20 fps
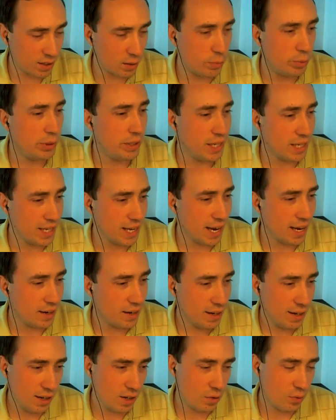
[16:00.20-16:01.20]
completed yet,
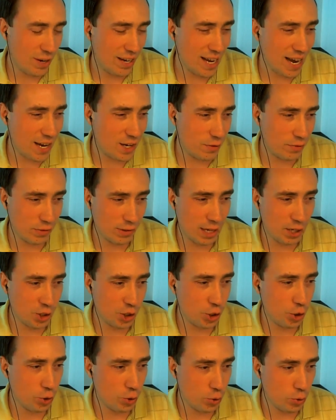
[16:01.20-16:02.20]
we kind of let
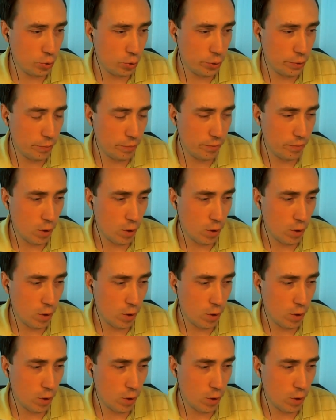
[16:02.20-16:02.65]
you